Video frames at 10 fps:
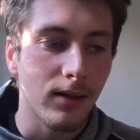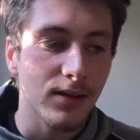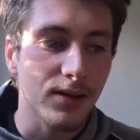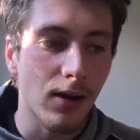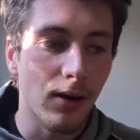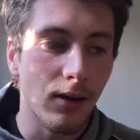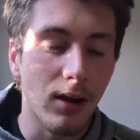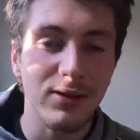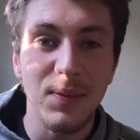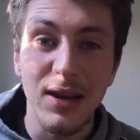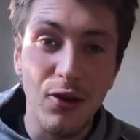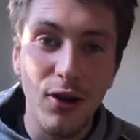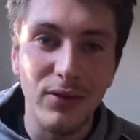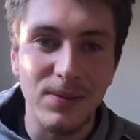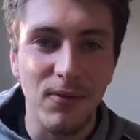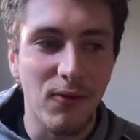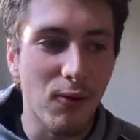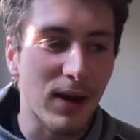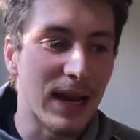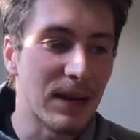So I was a bit nervous
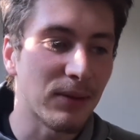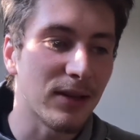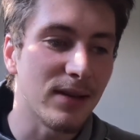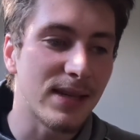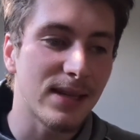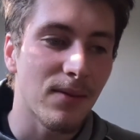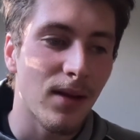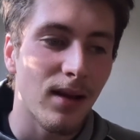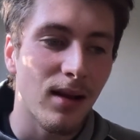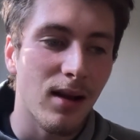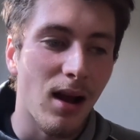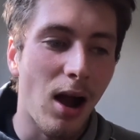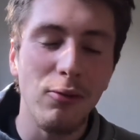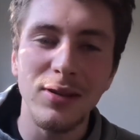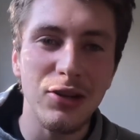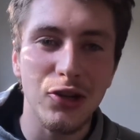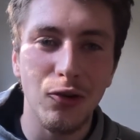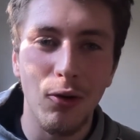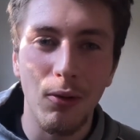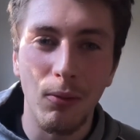beforehand because I wasn't
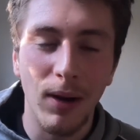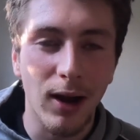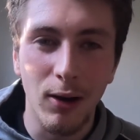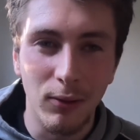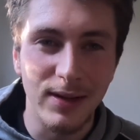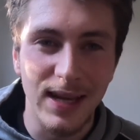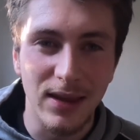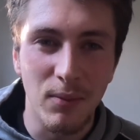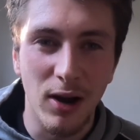sure where I was at the